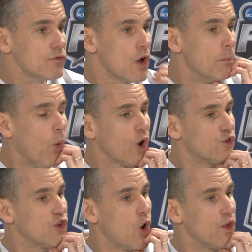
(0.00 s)
more
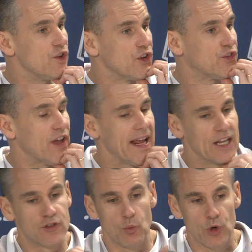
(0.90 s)
so than just say, hey,
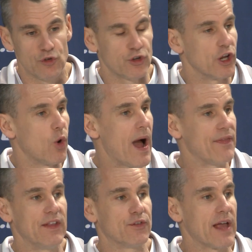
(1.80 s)
listen, we're just going to go
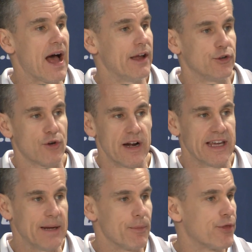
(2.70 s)
at this guy and try to
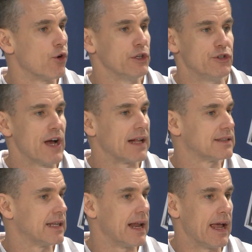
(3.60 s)
get him 30 shots
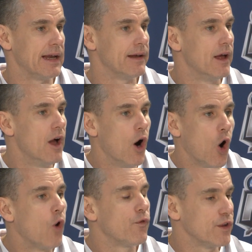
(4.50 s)
tonight and
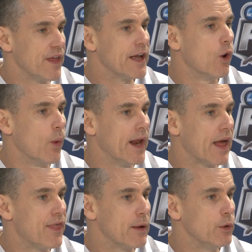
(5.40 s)
hopefully they go in.
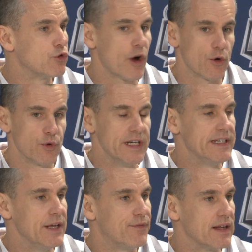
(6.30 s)
I think we try to read
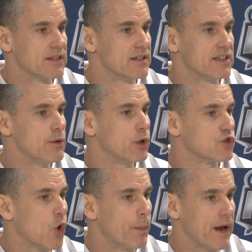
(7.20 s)
defense and see
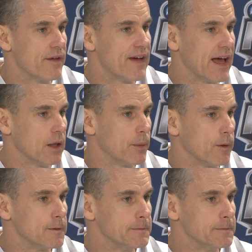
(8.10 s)
what's open and available.